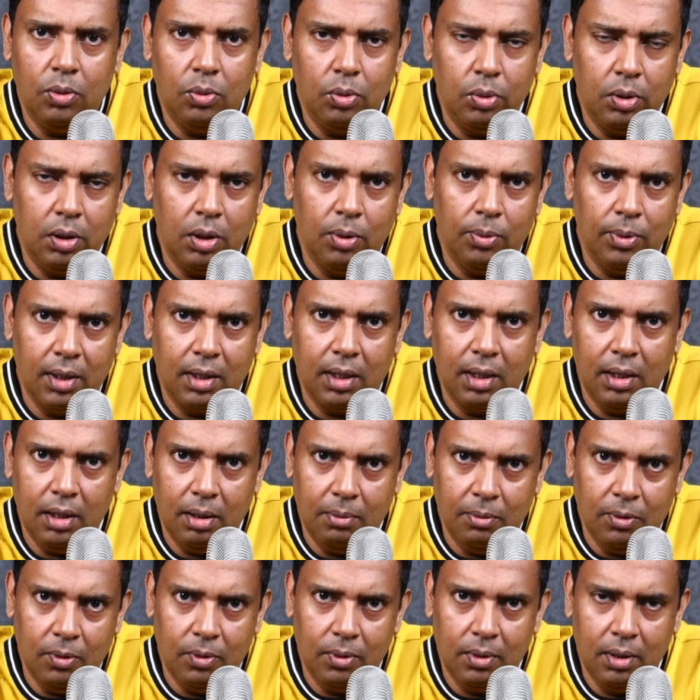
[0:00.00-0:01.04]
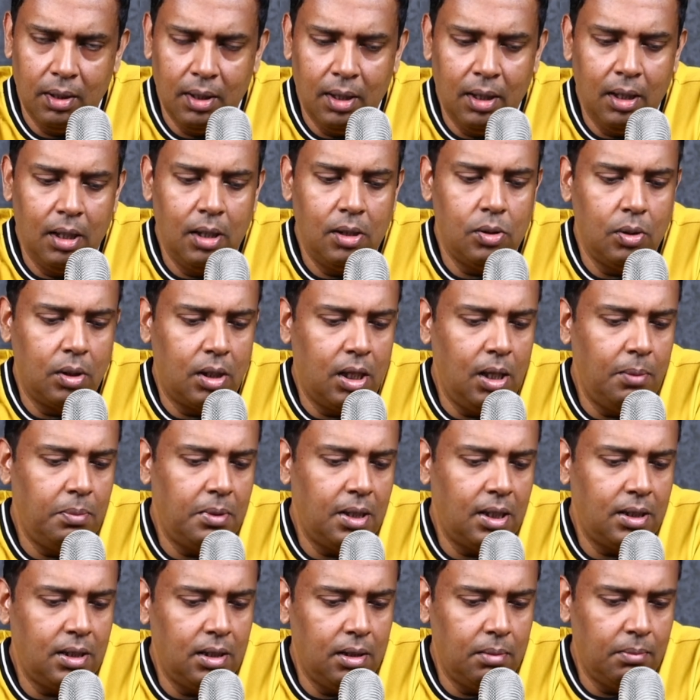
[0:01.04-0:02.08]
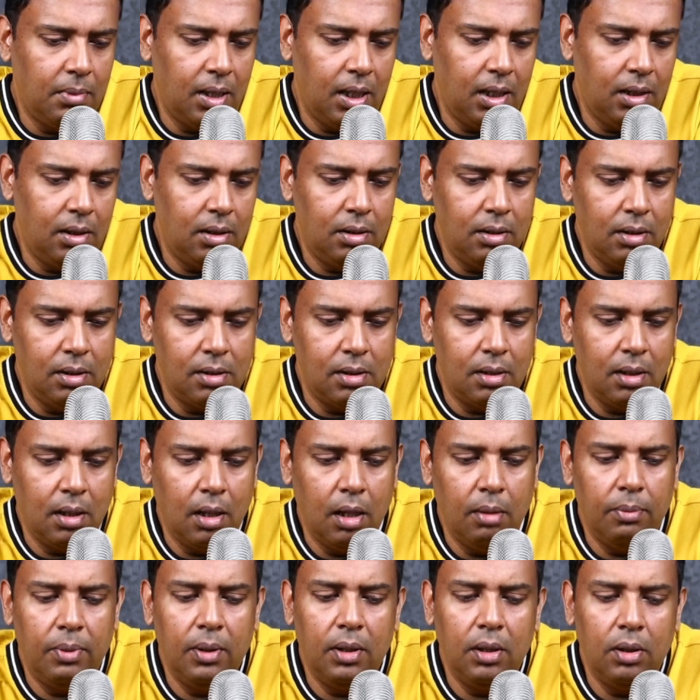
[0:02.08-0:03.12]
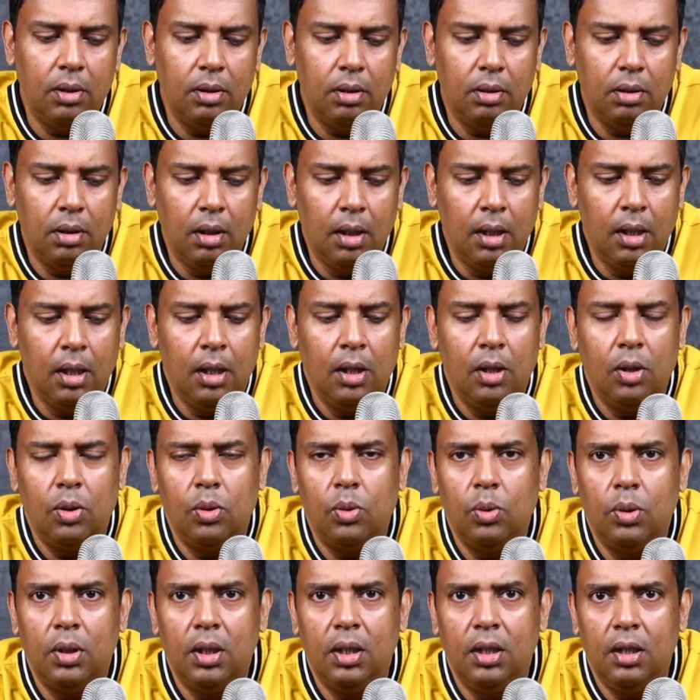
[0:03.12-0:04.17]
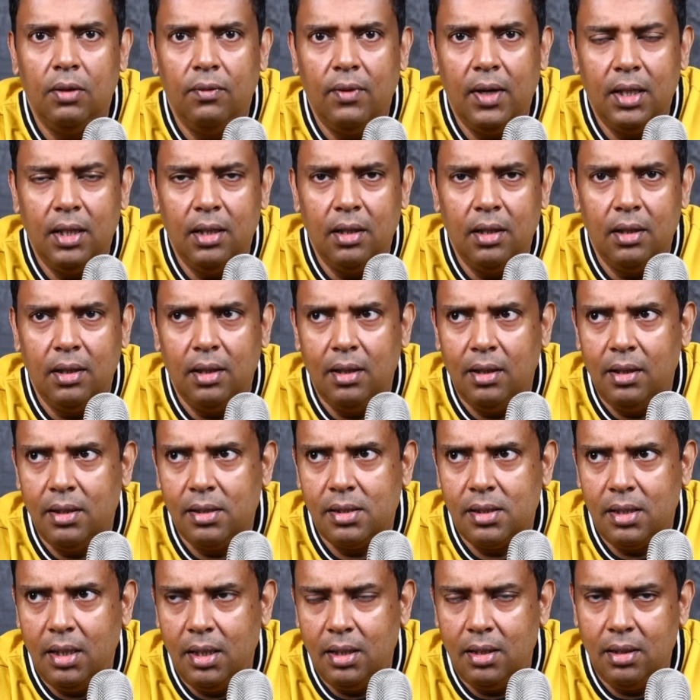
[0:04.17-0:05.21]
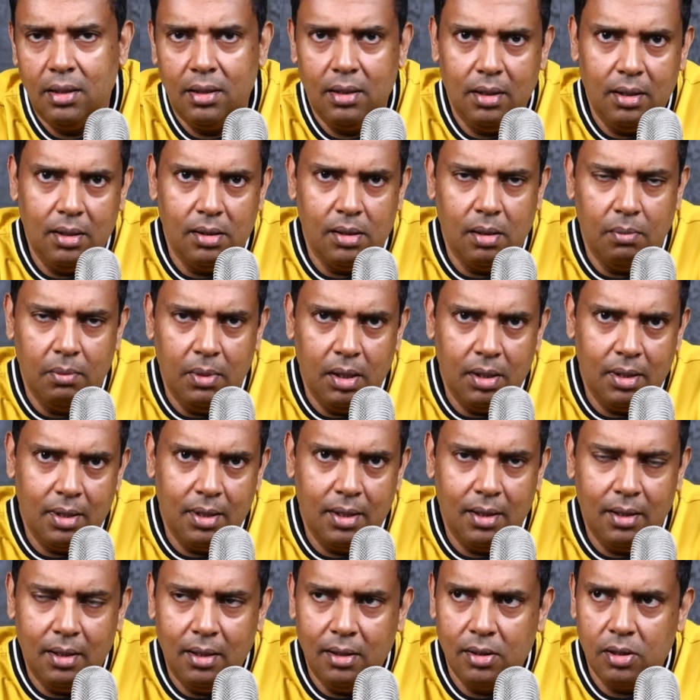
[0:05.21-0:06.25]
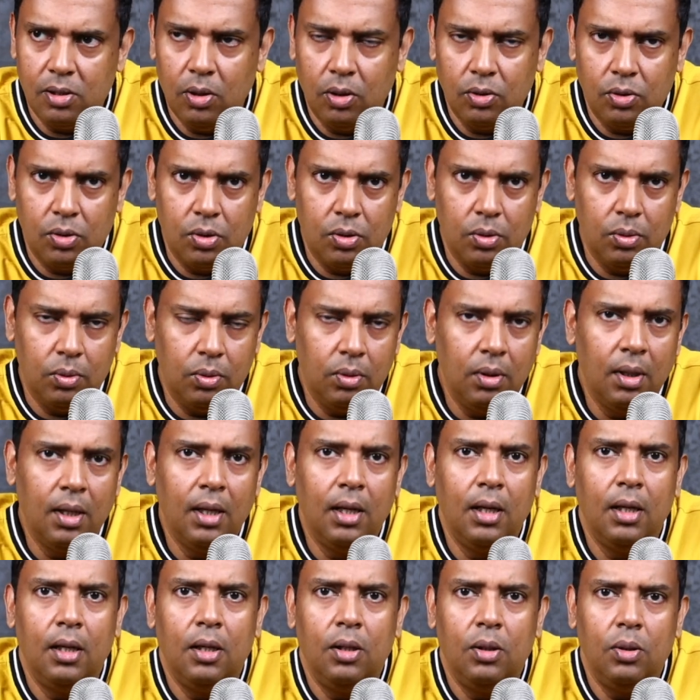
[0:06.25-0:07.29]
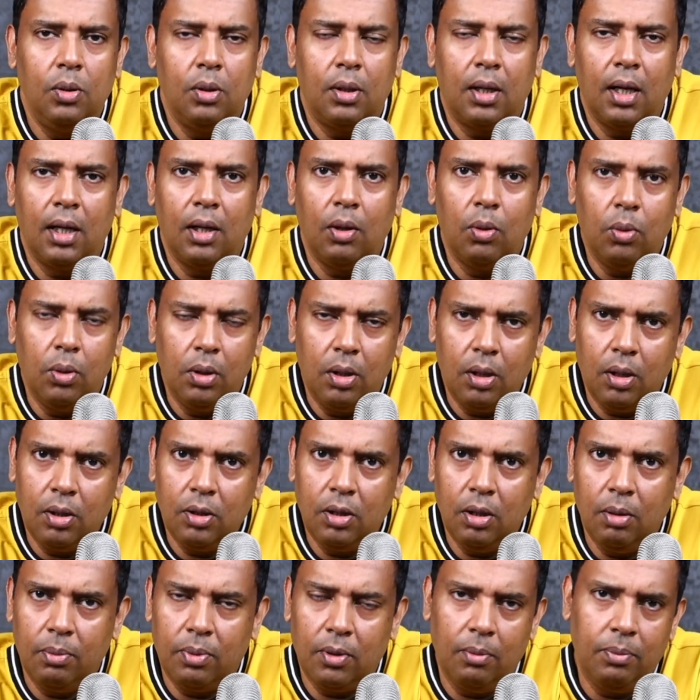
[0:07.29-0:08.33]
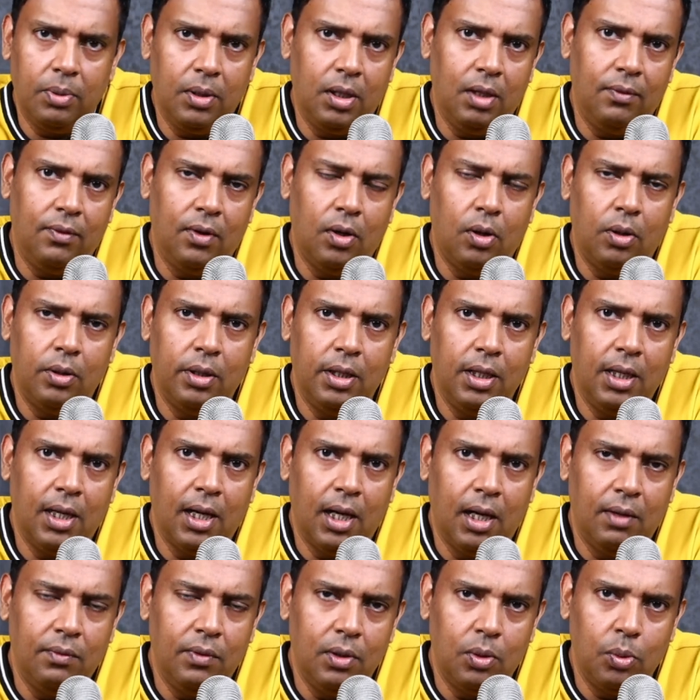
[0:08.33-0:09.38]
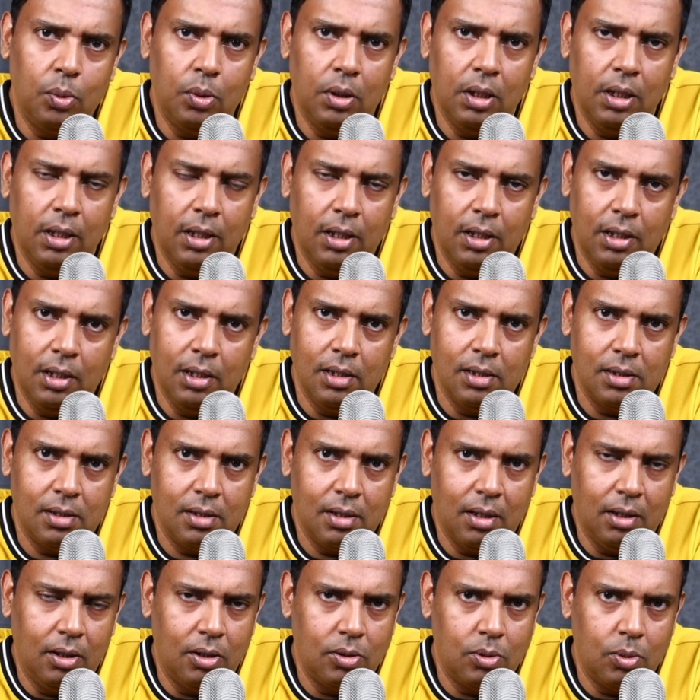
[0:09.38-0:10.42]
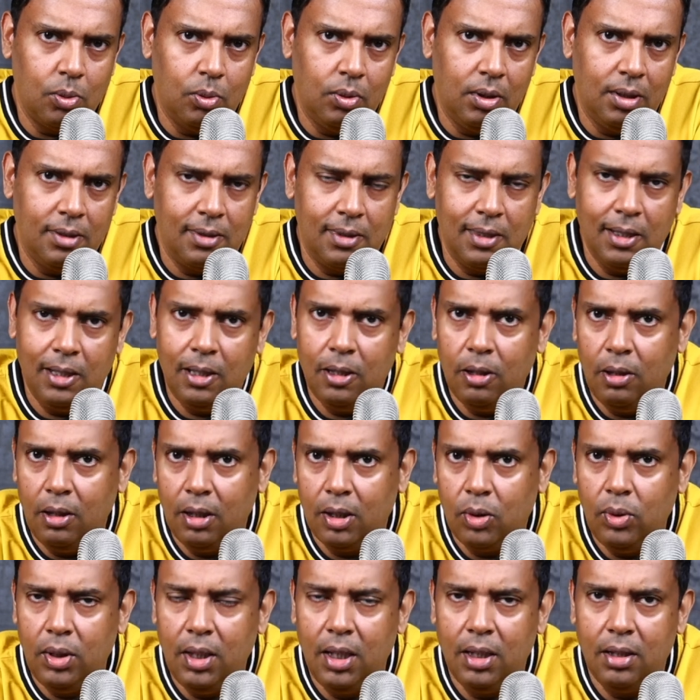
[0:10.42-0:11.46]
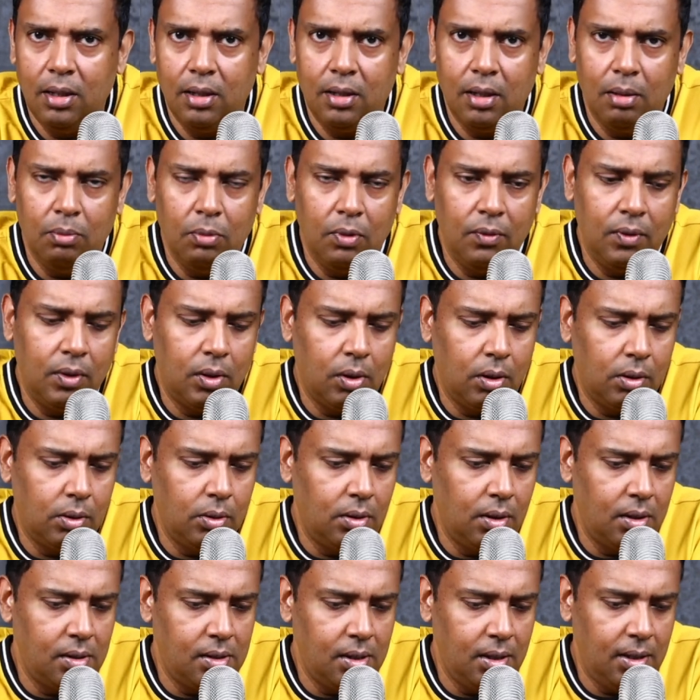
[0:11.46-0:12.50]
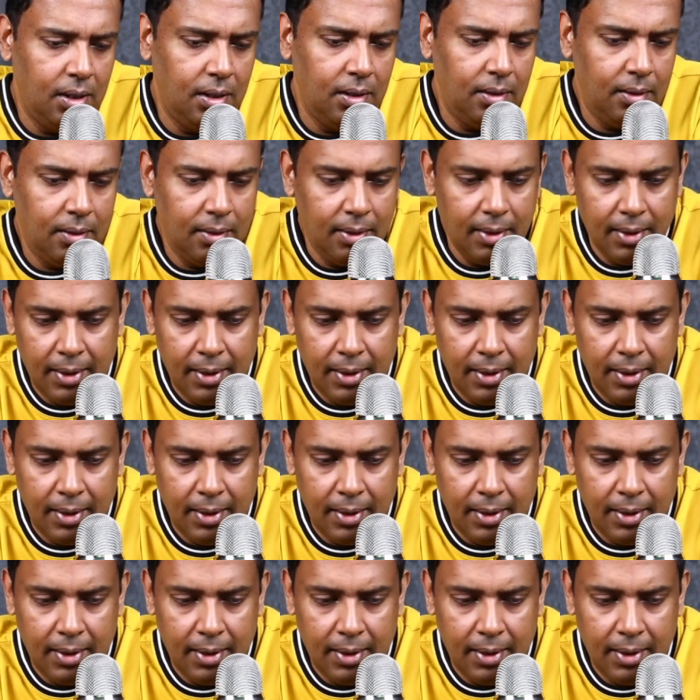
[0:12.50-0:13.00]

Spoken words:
to do your work anymore. So keep that in mind. This urban-rural divide in real estate is a myth. It's not true. You can hold on to your property we already have in rural areas, and there's no necessity to liquidate it and move it all to the city.